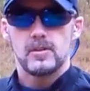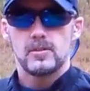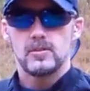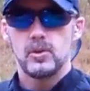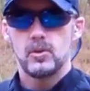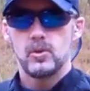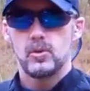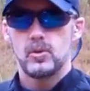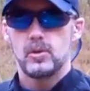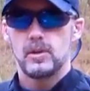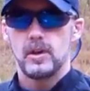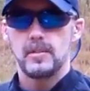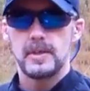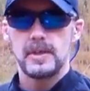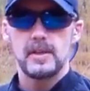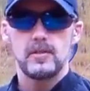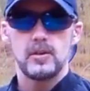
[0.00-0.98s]
So
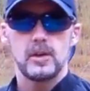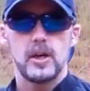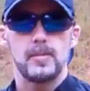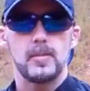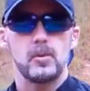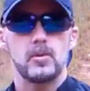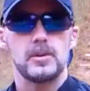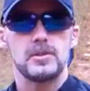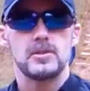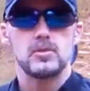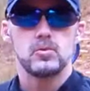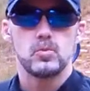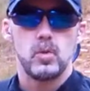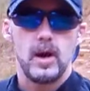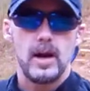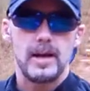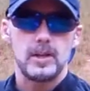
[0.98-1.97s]
let me give you a couple of reasons
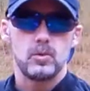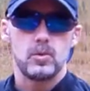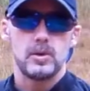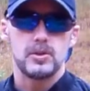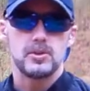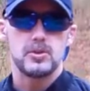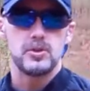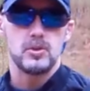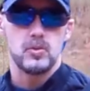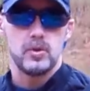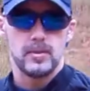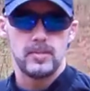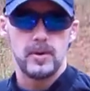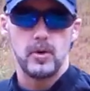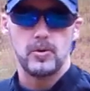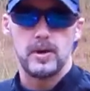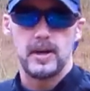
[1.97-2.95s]
why you want to shoot with
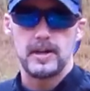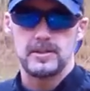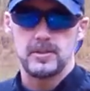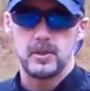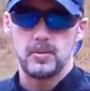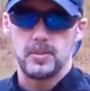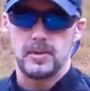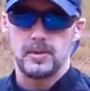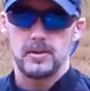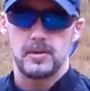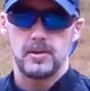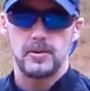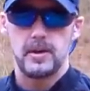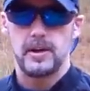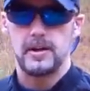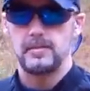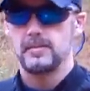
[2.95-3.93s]
both eyes open,
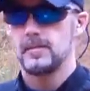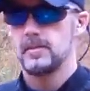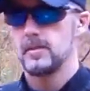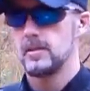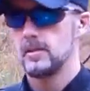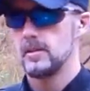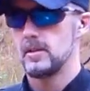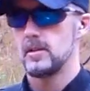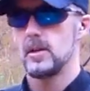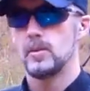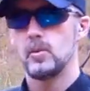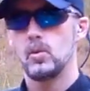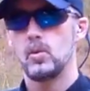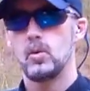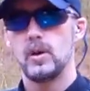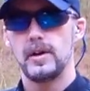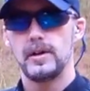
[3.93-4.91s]
okay? Number
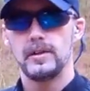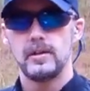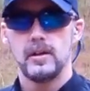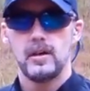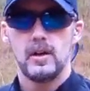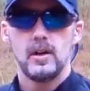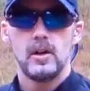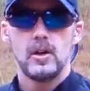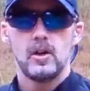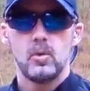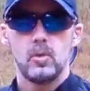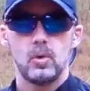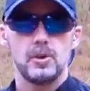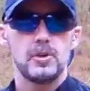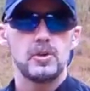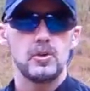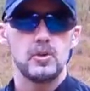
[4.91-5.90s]
one,
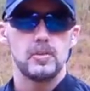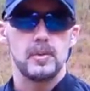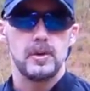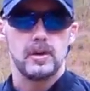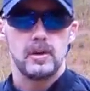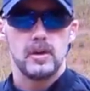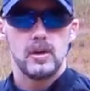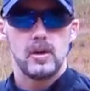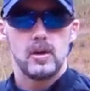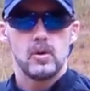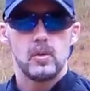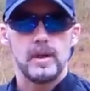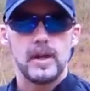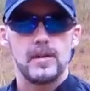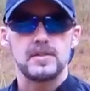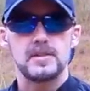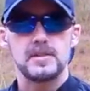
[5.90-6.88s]
we're human.
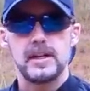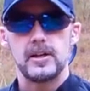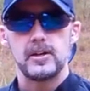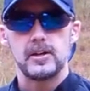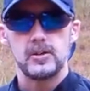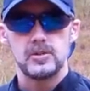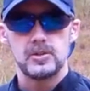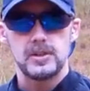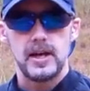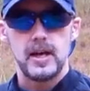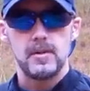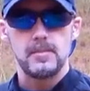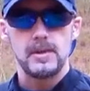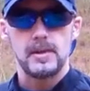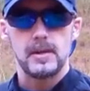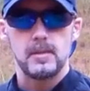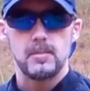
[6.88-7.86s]
We have
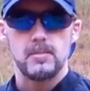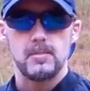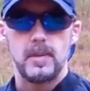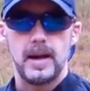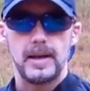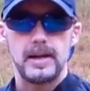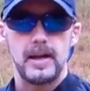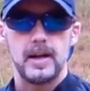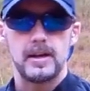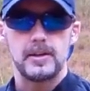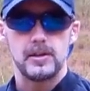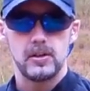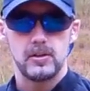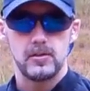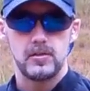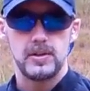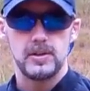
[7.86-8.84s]
stereoscopic
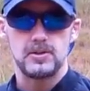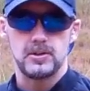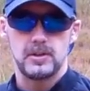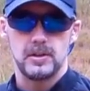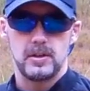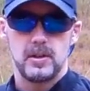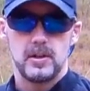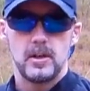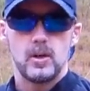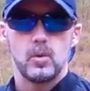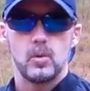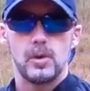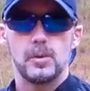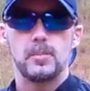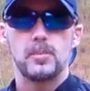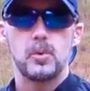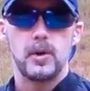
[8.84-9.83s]
binocular vision.
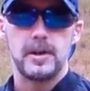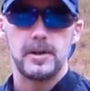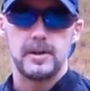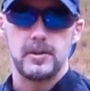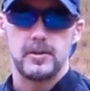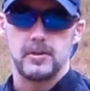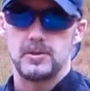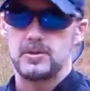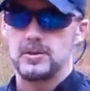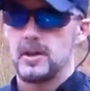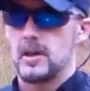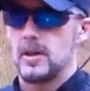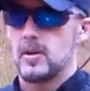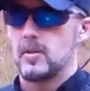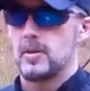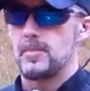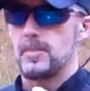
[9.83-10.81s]
We're predators.
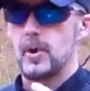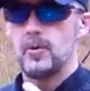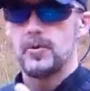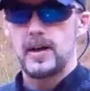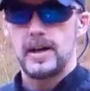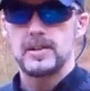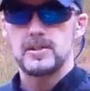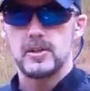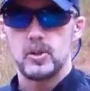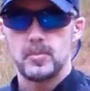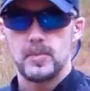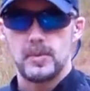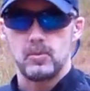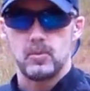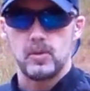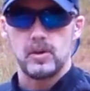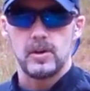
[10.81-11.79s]
With both eyes
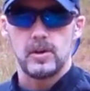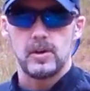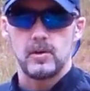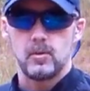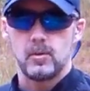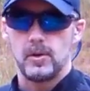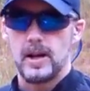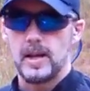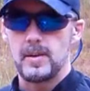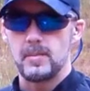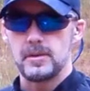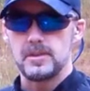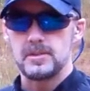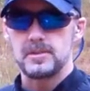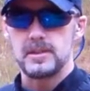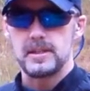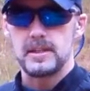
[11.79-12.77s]
open, we're able
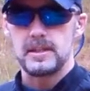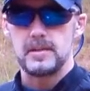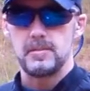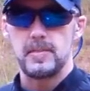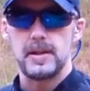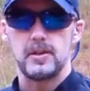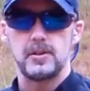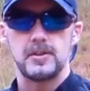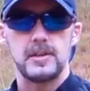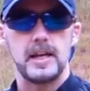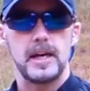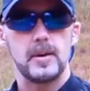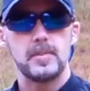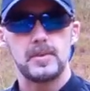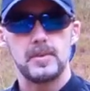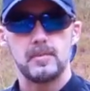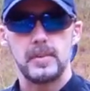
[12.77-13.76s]
to see better
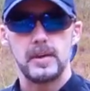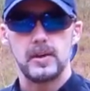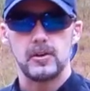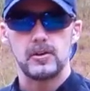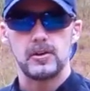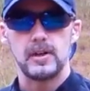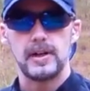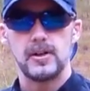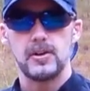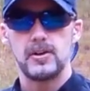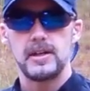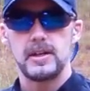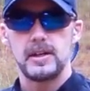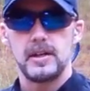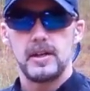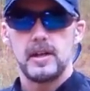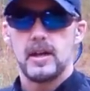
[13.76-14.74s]
depth, better
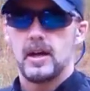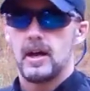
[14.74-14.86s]
clarity.